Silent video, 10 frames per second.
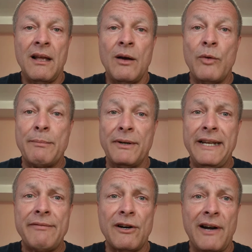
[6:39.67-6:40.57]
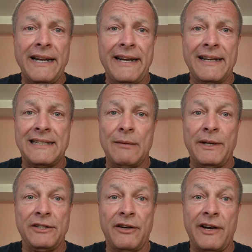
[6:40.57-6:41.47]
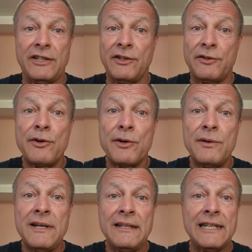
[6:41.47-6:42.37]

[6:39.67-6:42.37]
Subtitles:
We believe our ideas that we cherish are true